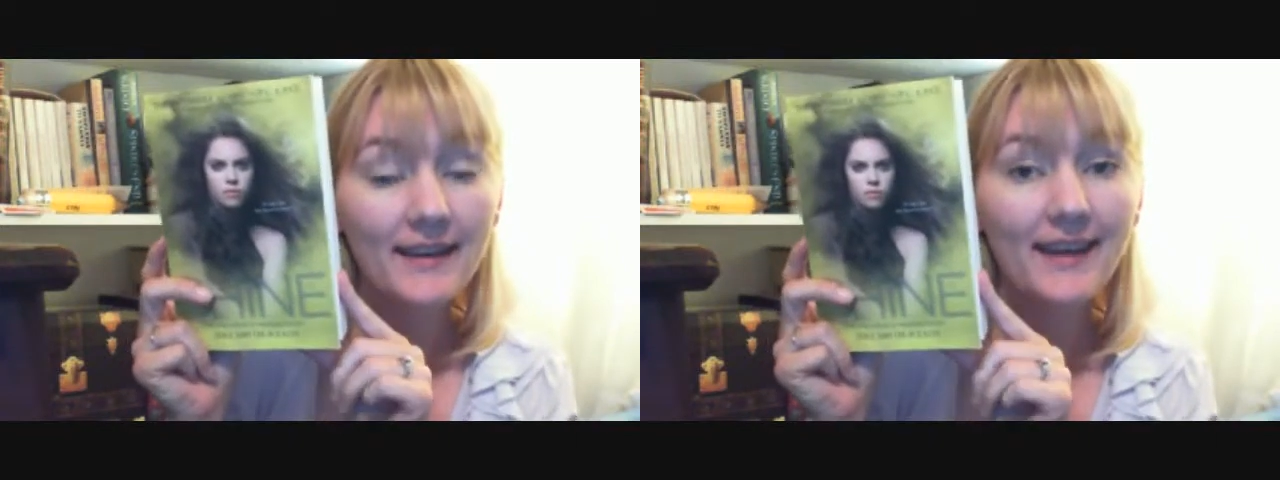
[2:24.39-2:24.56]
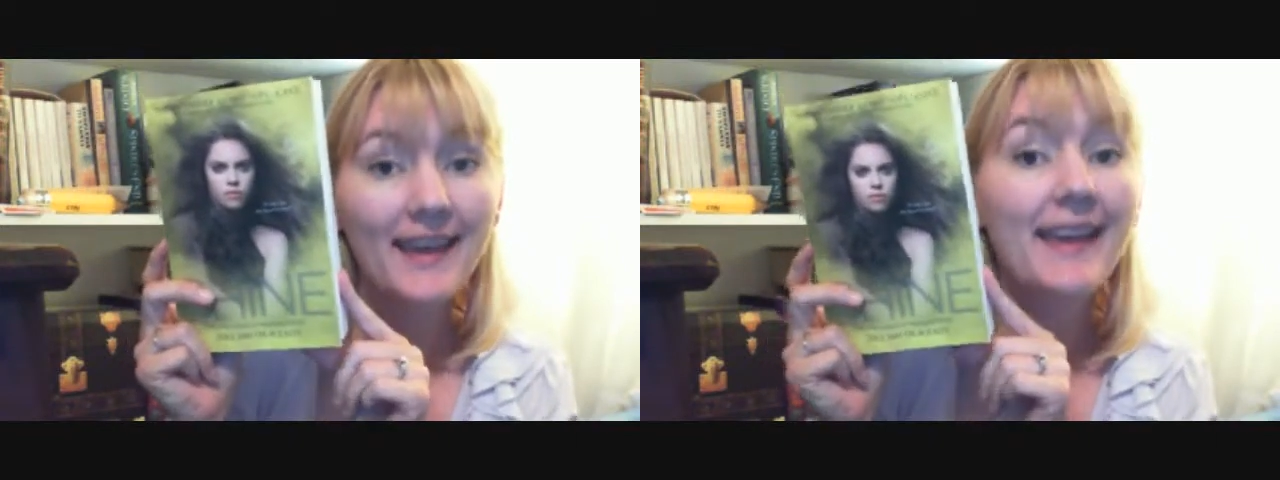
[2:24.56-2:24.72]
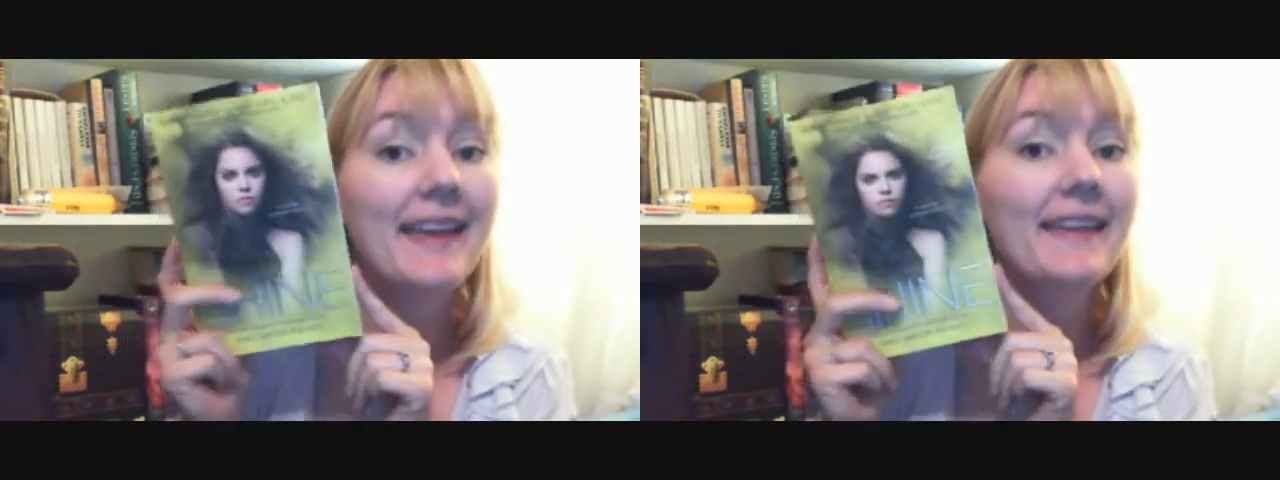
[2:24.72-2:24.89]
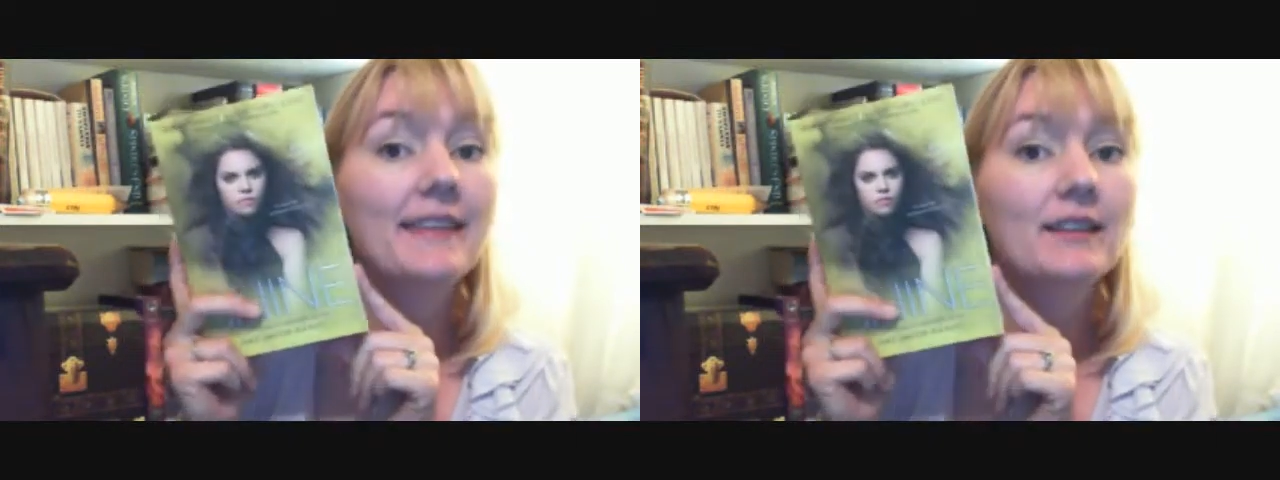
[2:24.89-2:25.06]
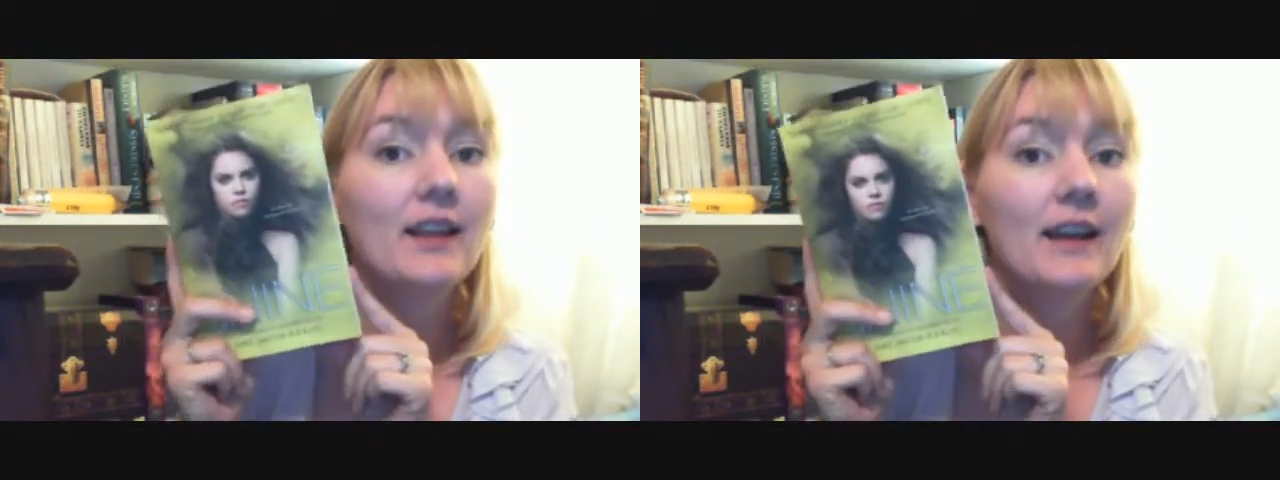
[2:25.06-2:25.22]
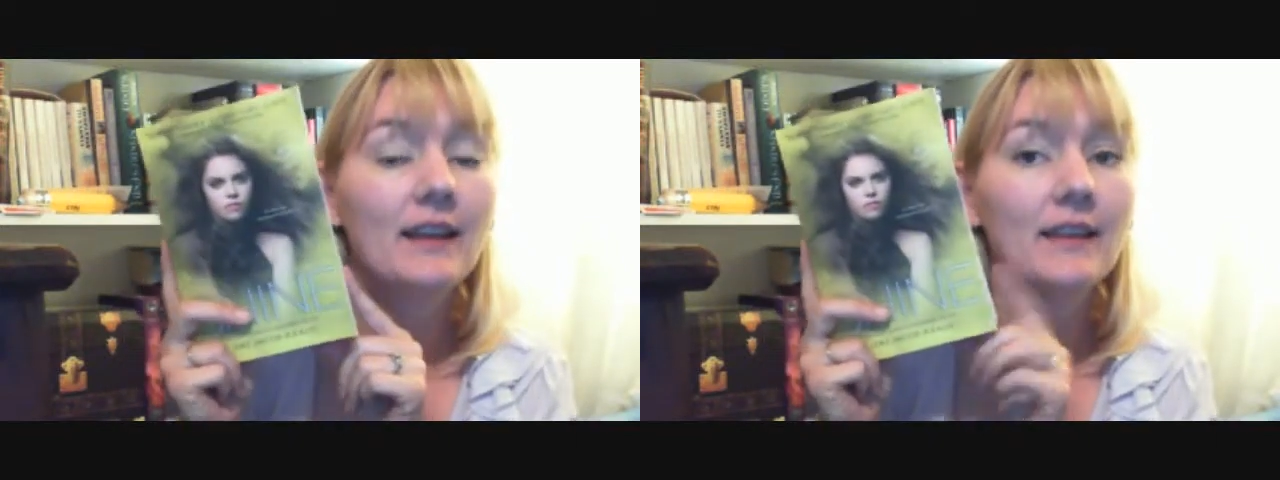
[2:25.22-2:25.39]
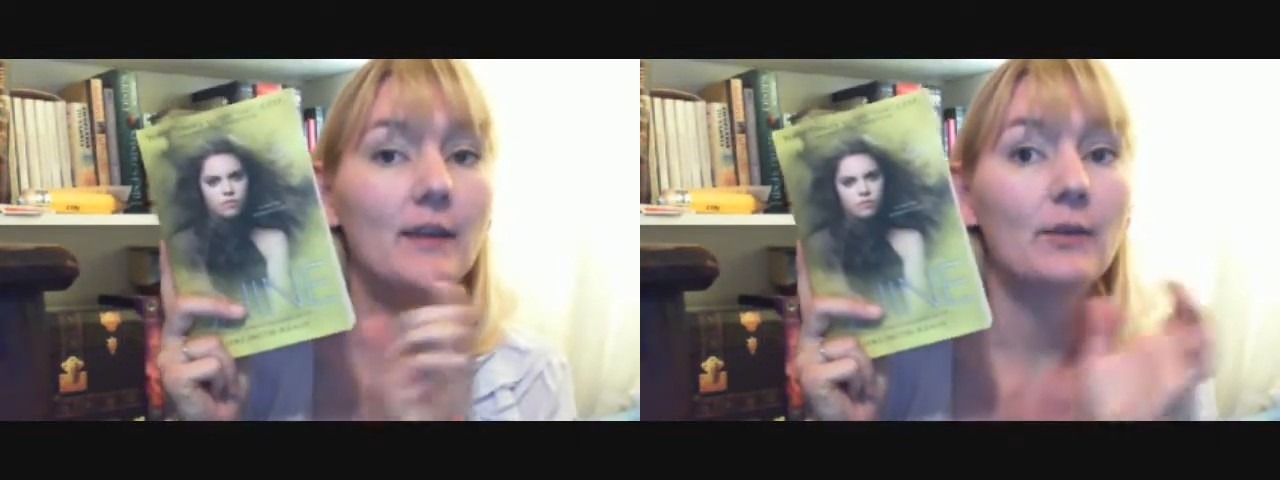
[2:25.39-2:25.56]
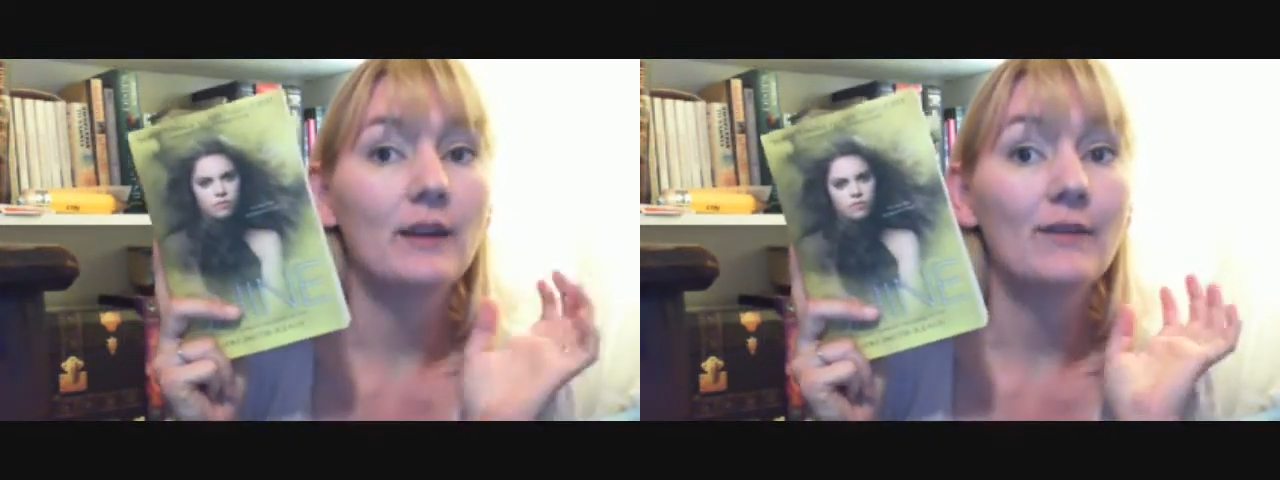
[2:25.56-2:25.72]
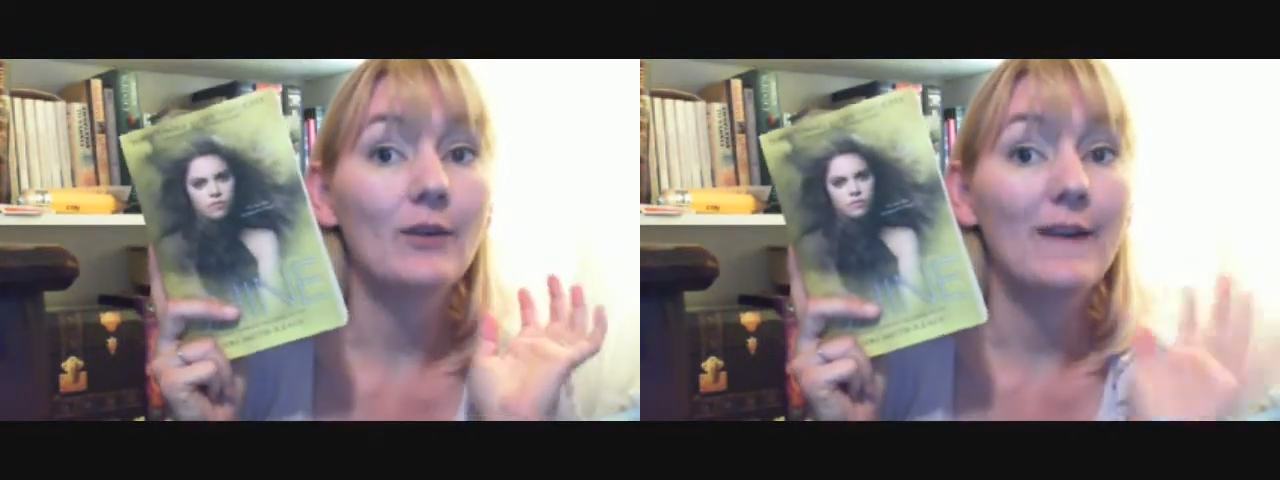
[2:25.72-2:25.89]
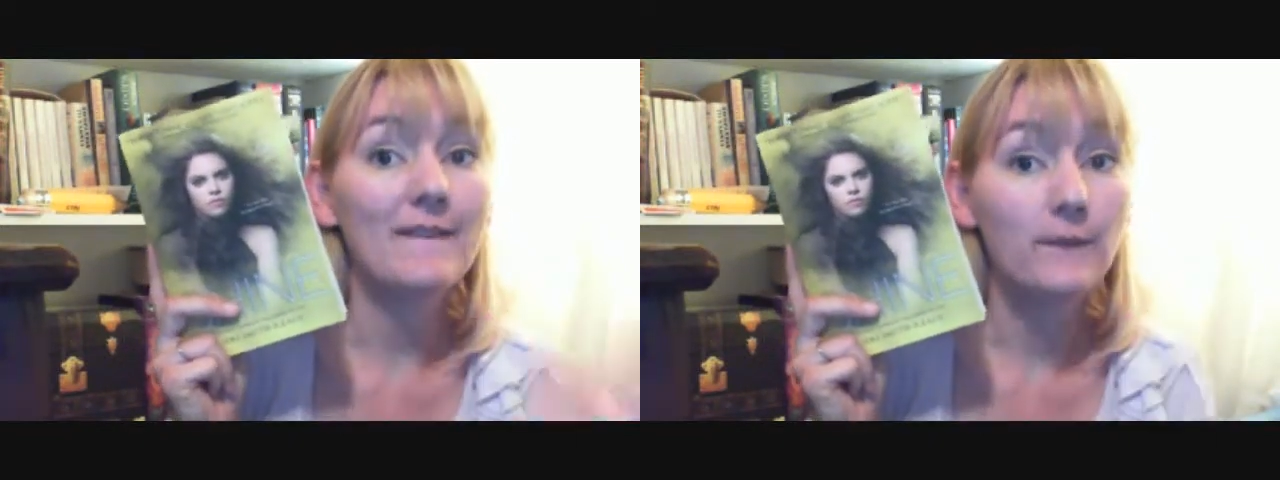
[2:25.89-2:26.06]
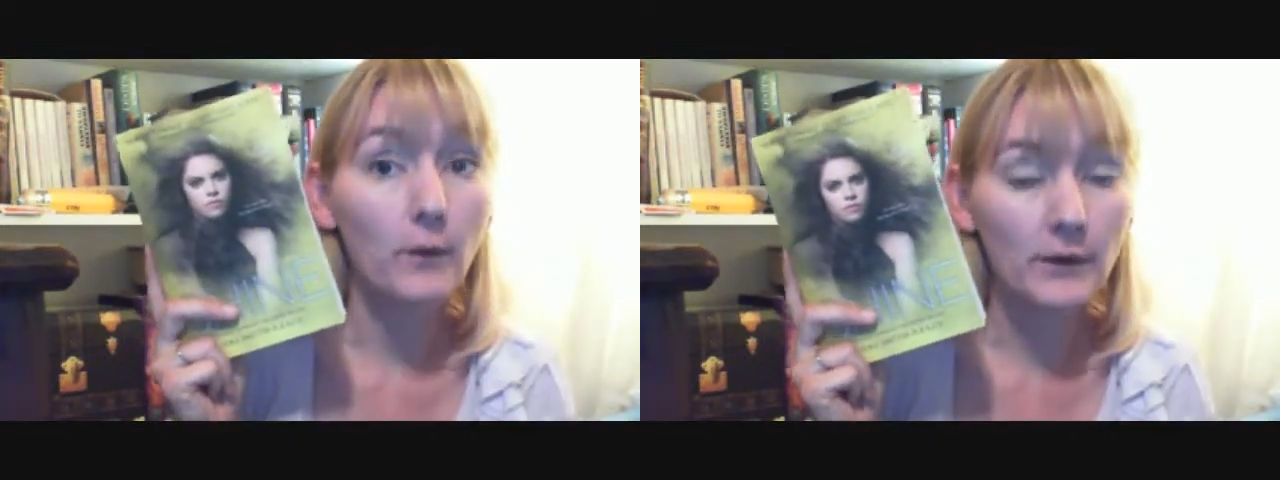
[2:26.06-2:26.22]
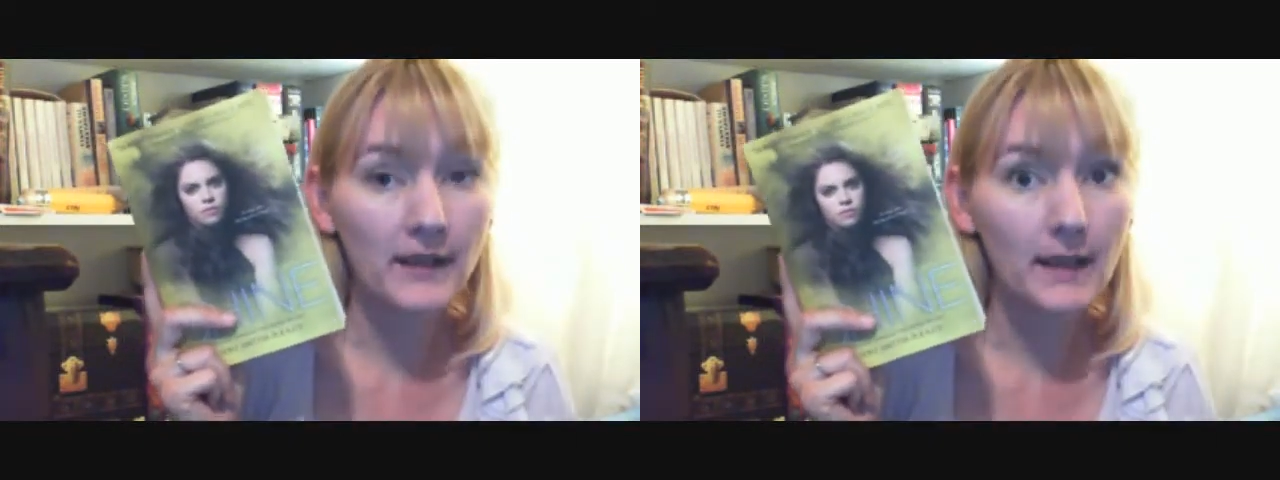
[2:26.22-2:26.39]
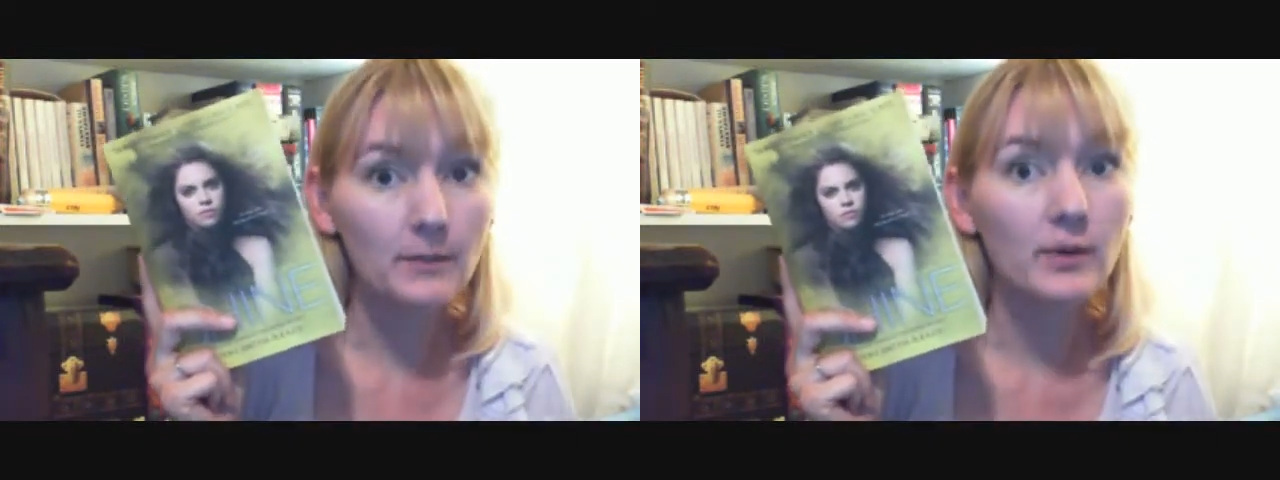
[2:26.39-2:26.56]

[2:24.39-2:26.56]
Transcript: And the line, they were giving away 48